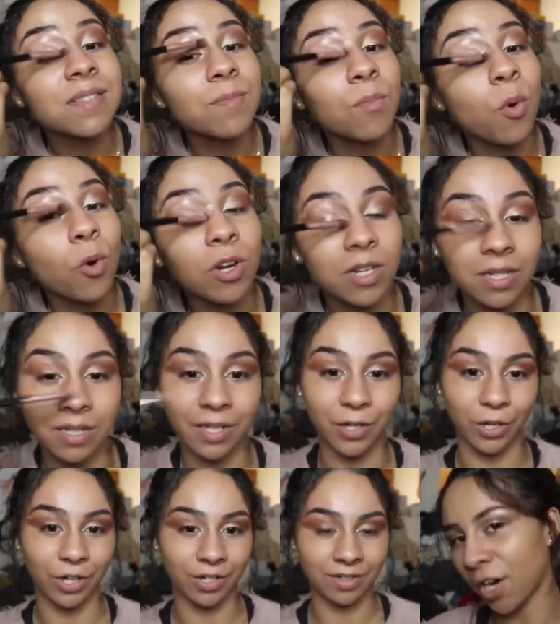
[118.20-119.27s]
some more
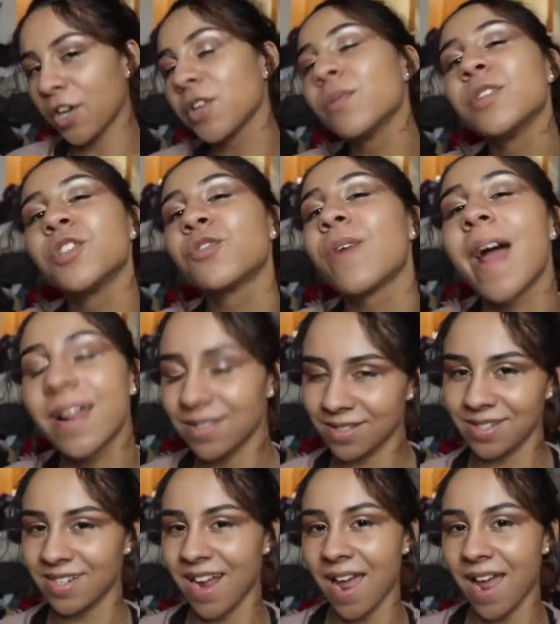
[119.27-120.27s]
glitter. Are you entranced